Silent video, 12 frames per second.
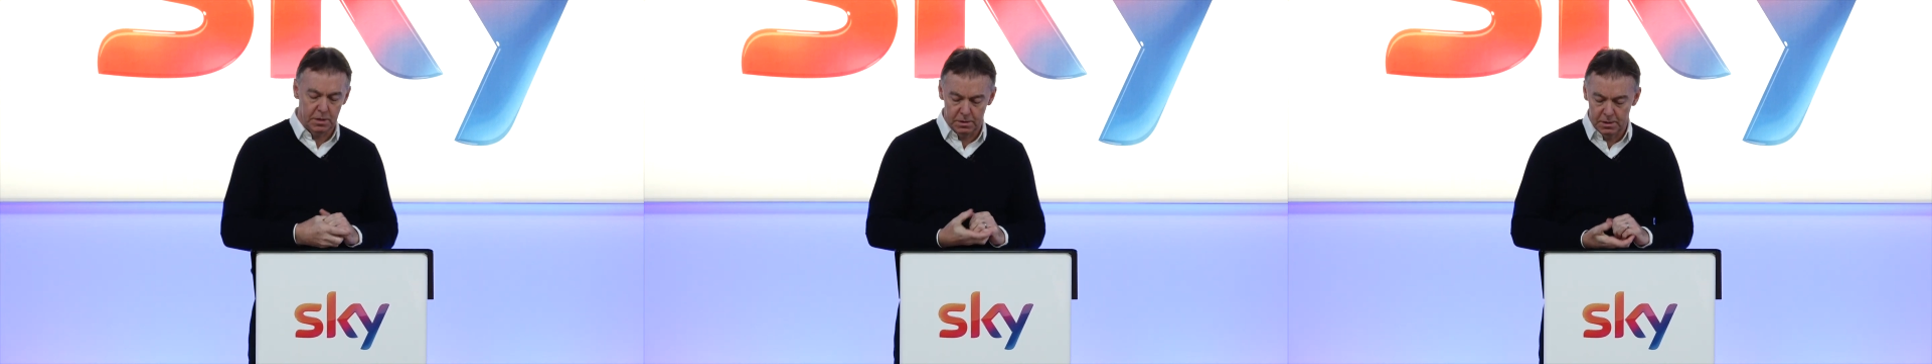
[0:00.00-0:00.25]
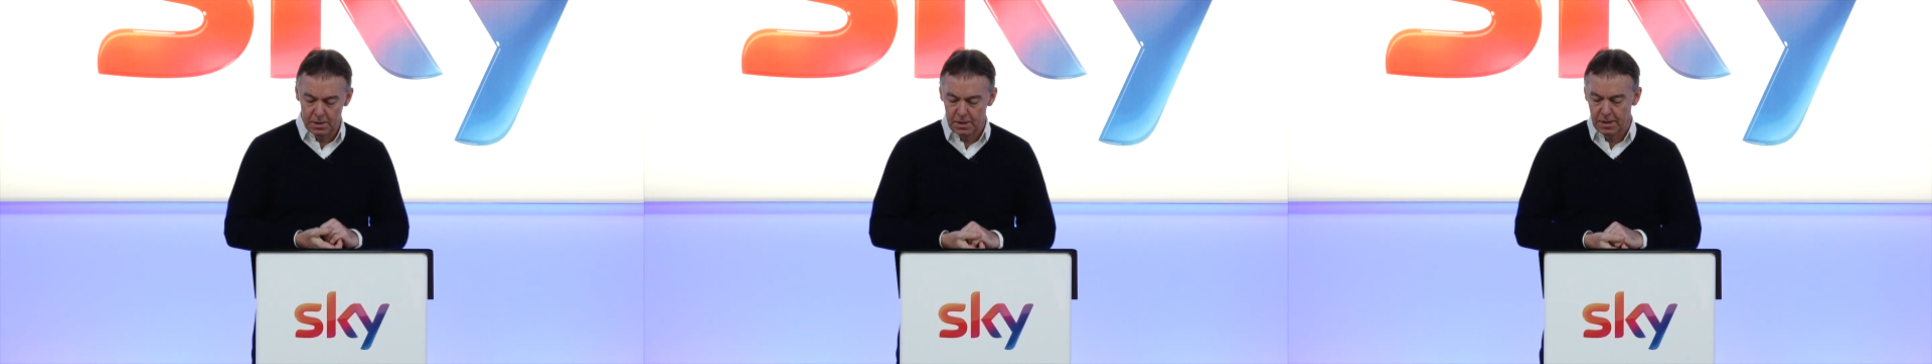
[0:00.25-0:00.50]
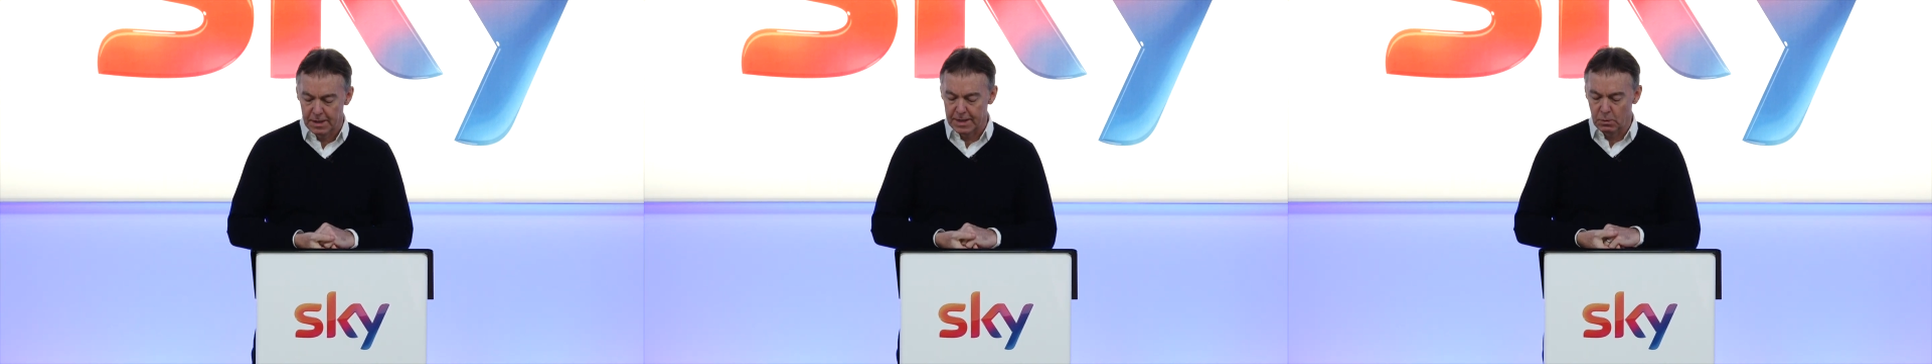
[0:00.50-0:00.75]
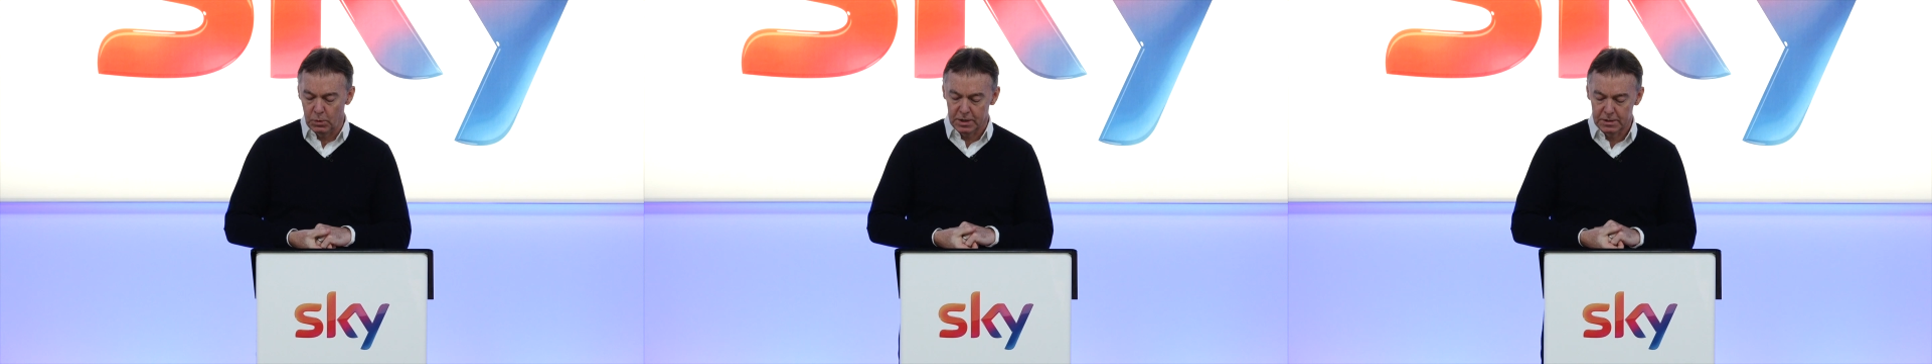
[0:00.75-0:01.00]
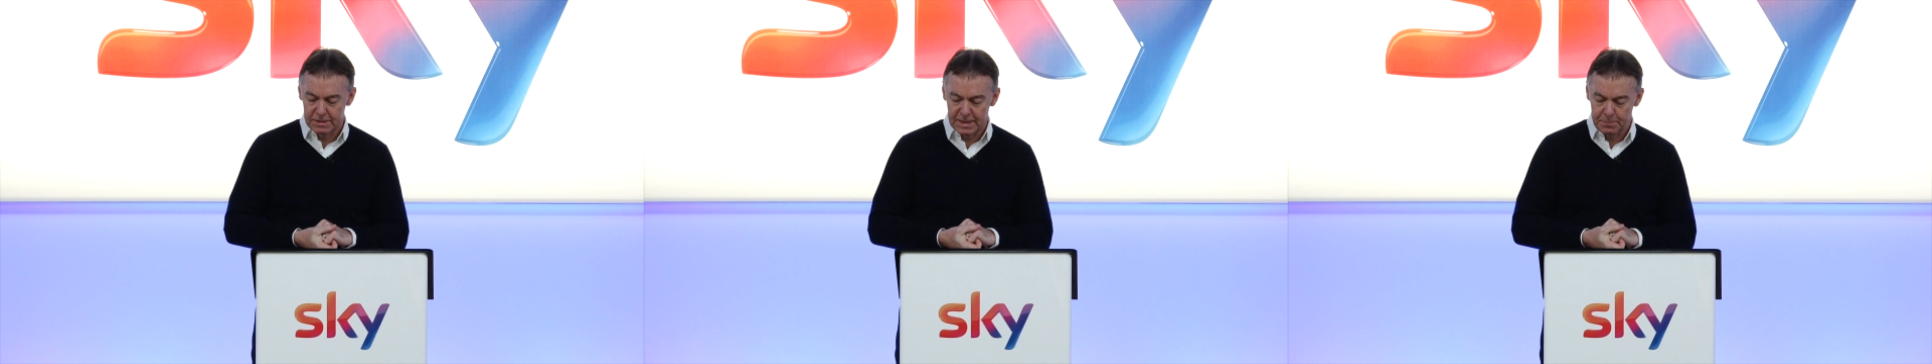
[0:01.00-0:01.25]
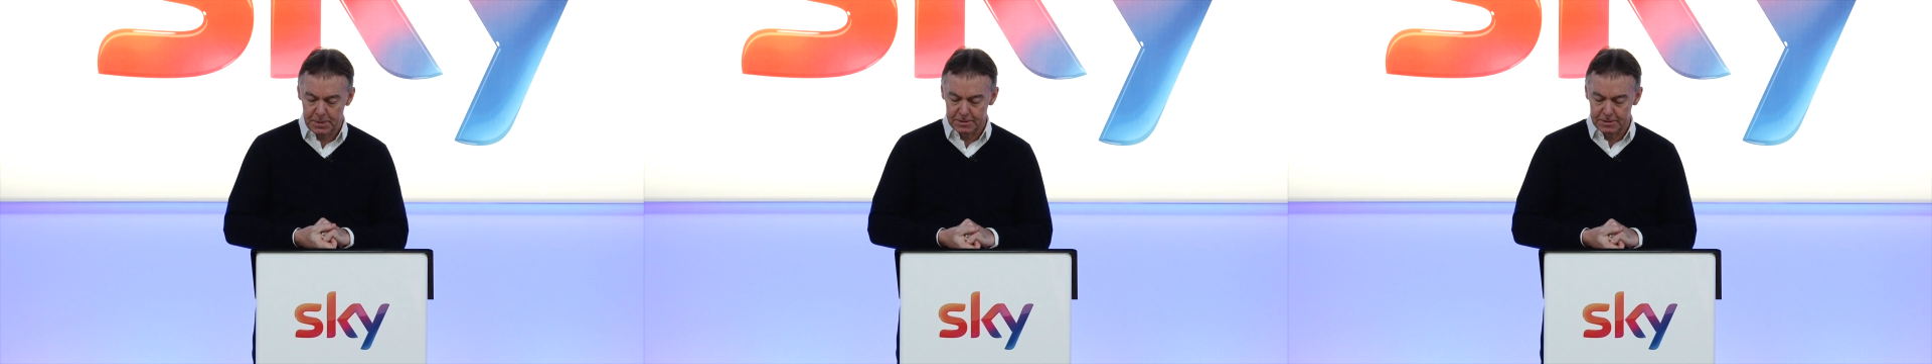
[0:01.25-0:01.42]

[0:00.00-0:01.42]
can tap